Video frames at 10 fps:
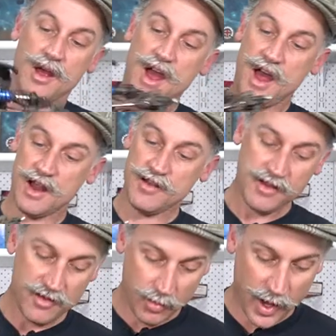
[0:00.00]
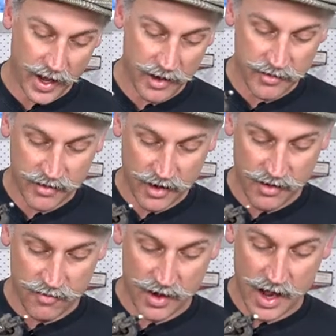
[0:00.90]
and it just pays
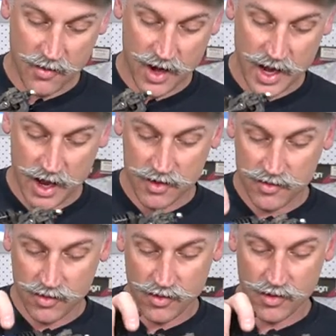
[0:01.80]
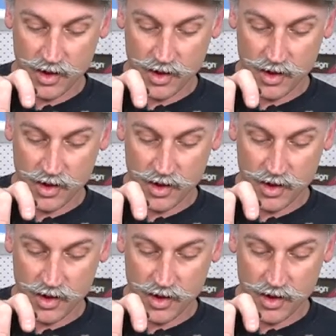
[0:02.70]
every now and then to,